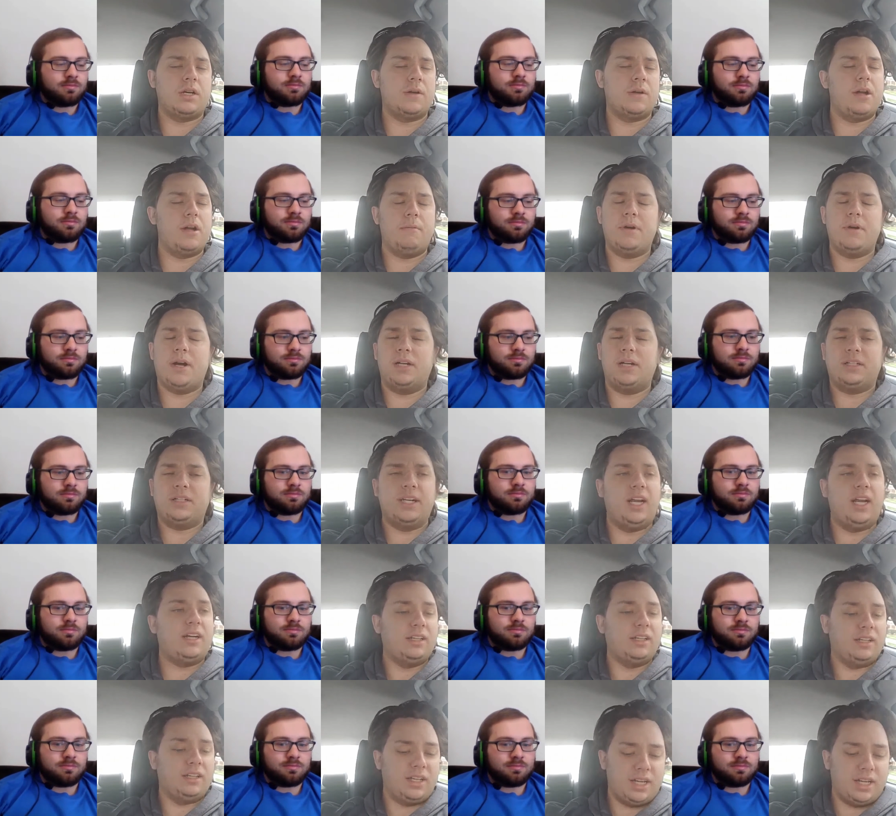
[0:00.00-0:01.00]
Speaker 1: I, am not
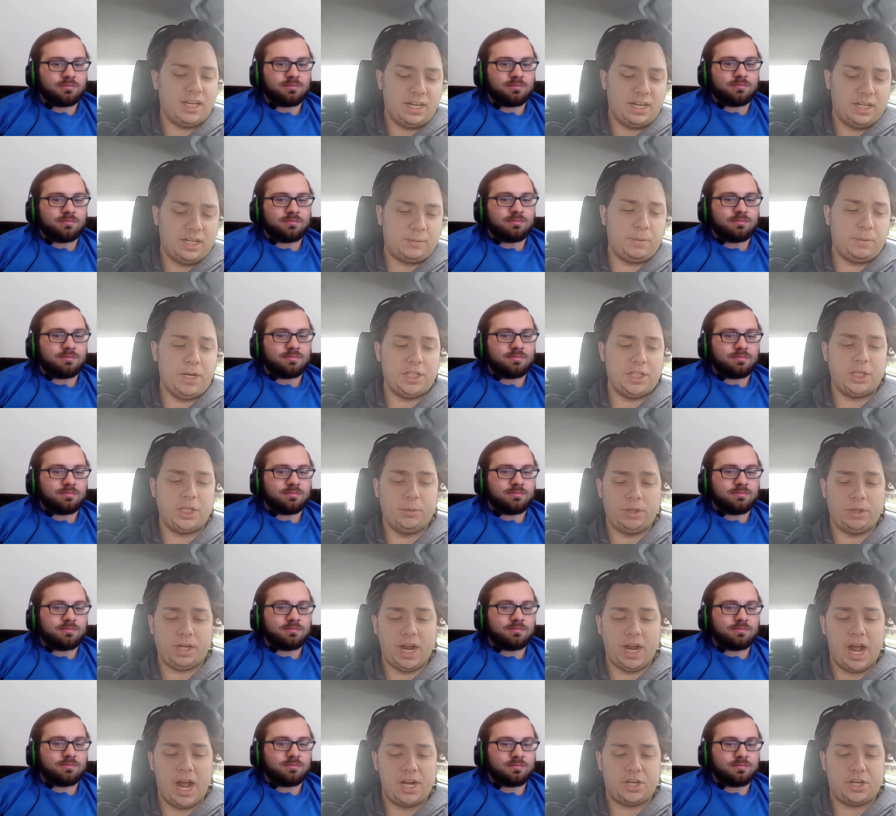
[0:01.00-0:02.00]
taking that,
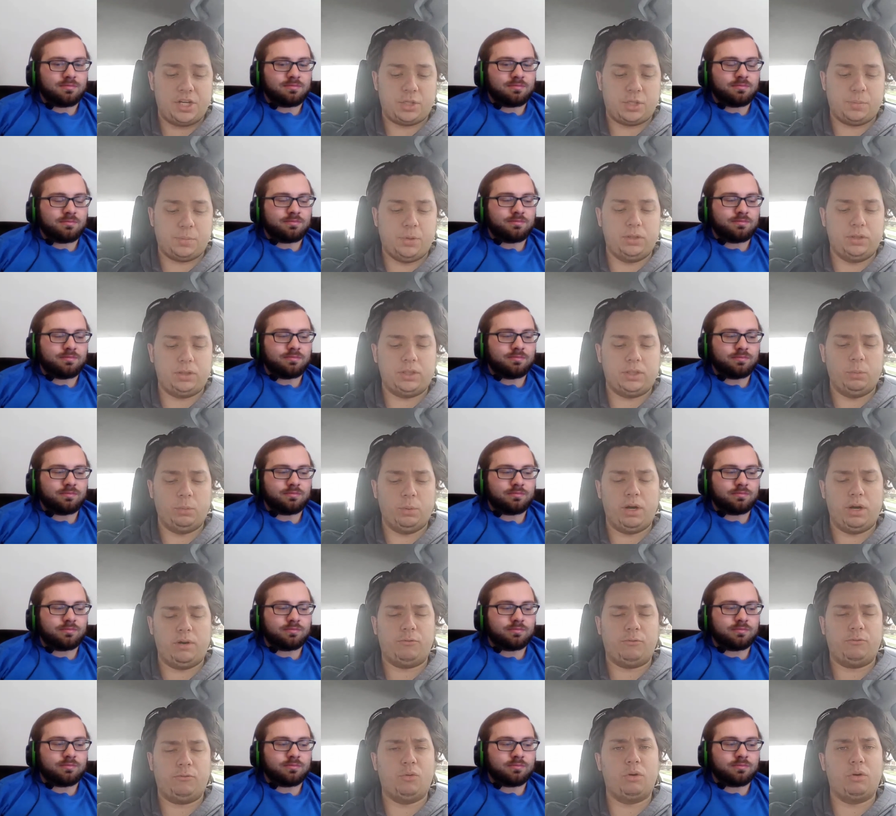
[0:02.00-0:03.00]
especially with a guy just
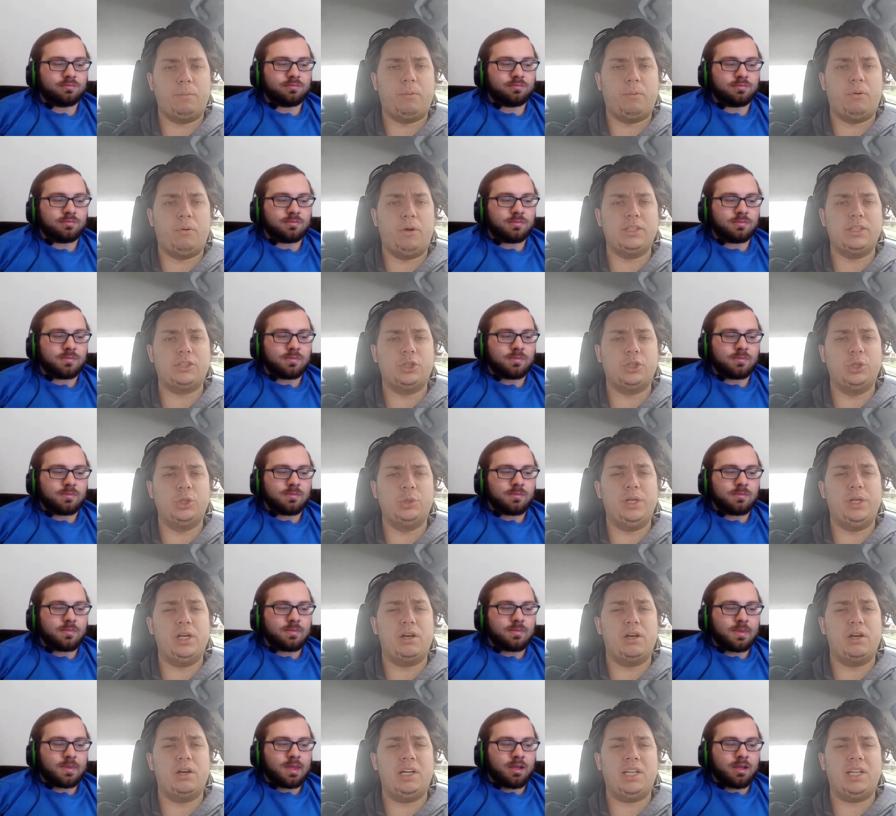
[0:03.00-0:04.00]
posted, what, a
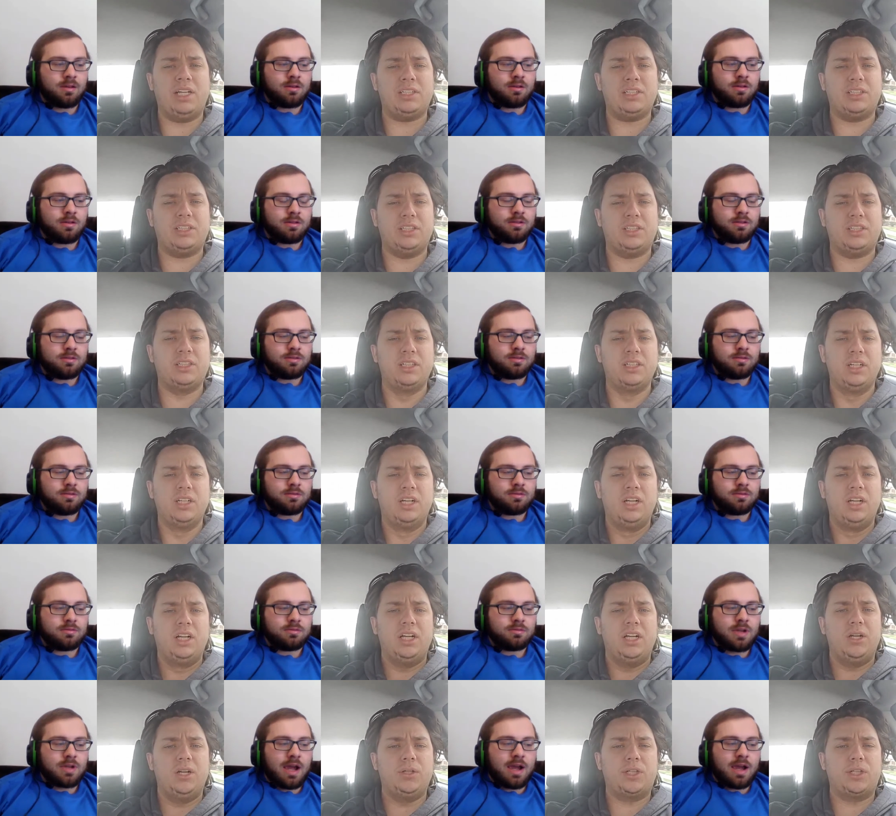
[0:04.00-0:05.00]
4.2 ERA last year?
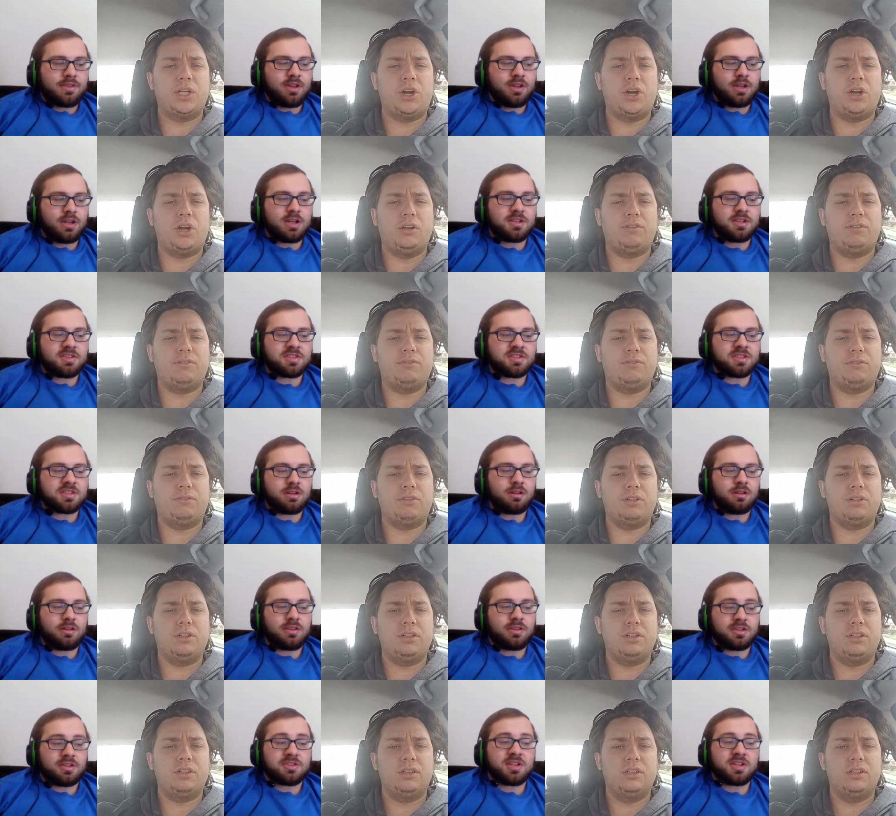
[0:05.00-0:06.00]
Yeah, early...
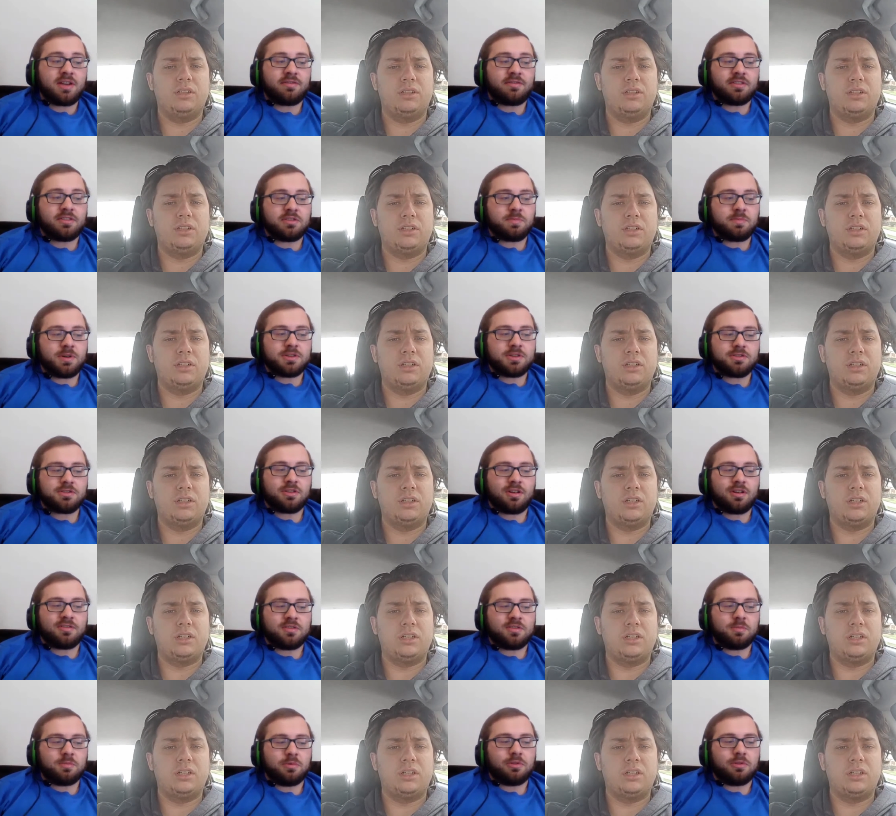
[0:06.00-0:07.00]
The seventh
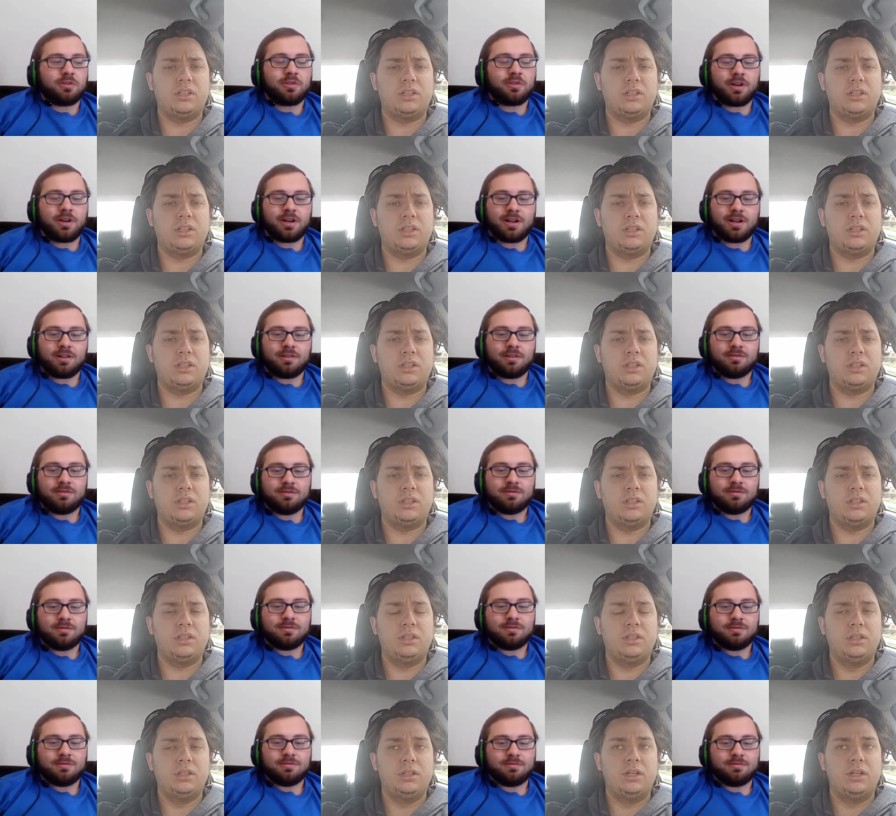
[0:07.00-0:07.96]
pitcher off the board right now.